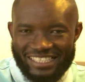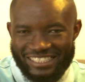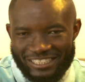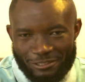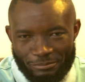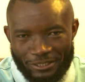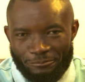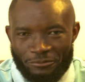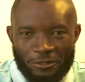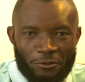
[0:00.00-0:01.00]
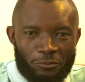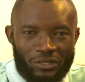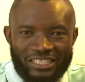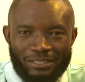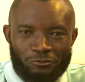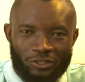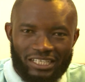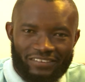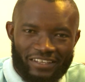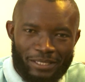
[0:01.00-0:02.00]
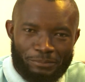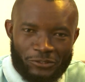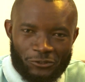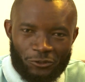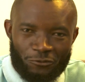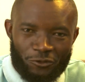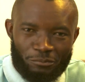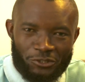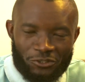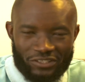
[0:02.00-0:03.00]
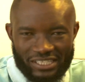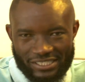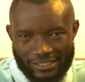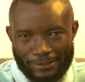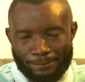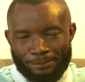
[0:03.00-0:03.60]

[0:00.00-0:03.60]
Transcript: and gentlemen, welcome to another episode of Commission Thursday.